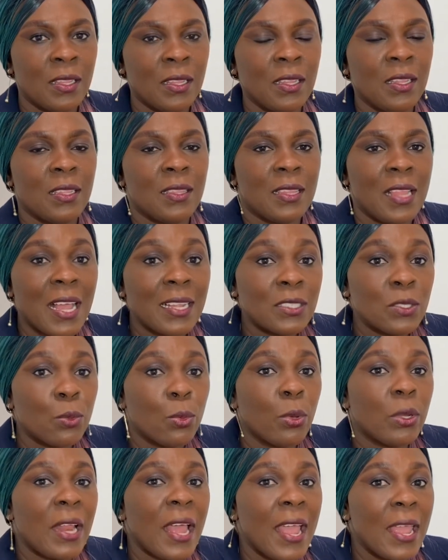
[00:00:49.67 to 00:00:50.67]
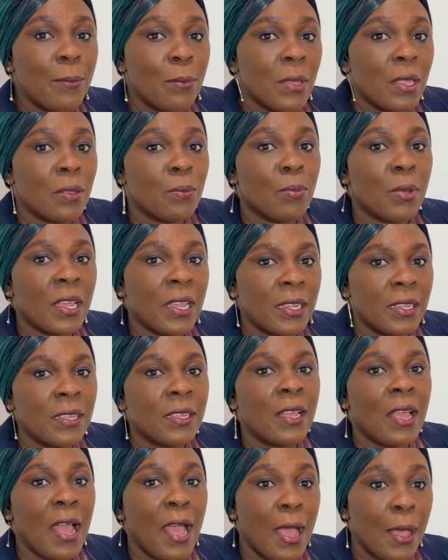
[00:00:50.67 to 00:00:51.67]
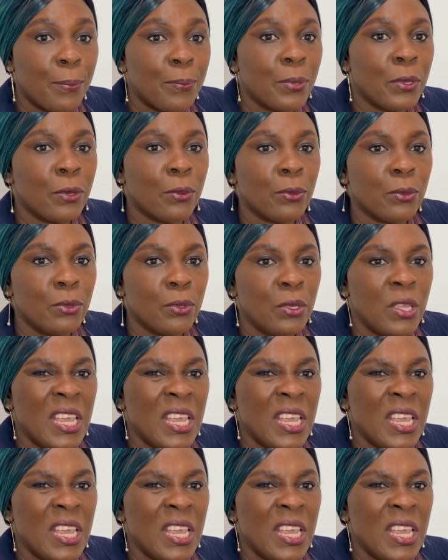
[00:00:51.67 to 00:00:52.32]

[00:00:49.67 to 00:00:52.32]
That's what I meant by appeal.